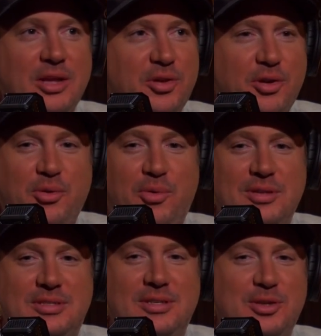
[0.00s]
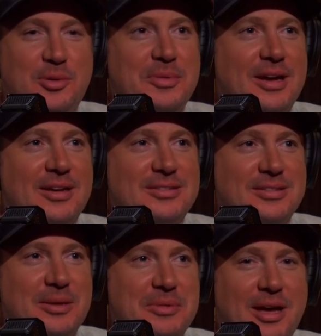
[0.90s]
Like they're the ones
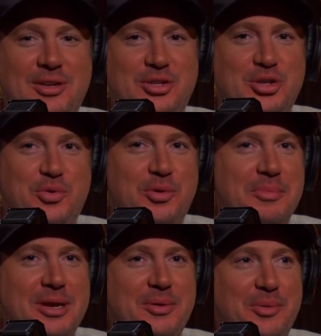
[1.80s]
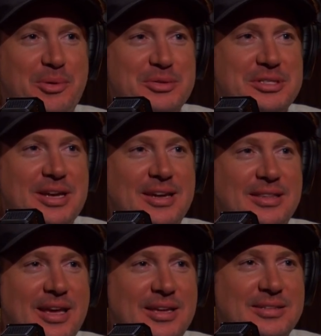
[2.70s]
dehumanizing them, right. not you or me when we were yeah.
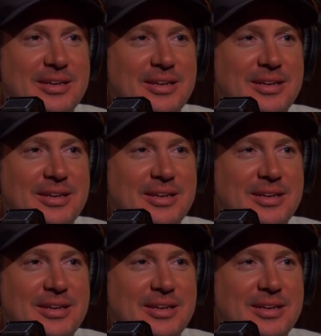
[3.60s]
saying that.